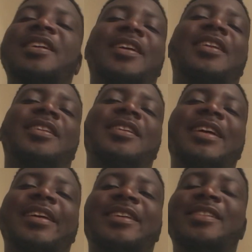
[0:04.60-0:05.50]
again.
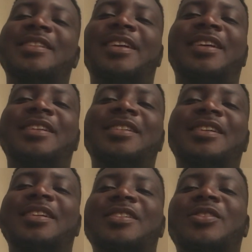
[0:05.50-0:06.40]
Yes, yes,
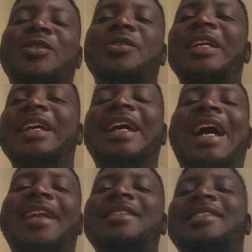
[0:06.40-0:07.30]
yes. So at this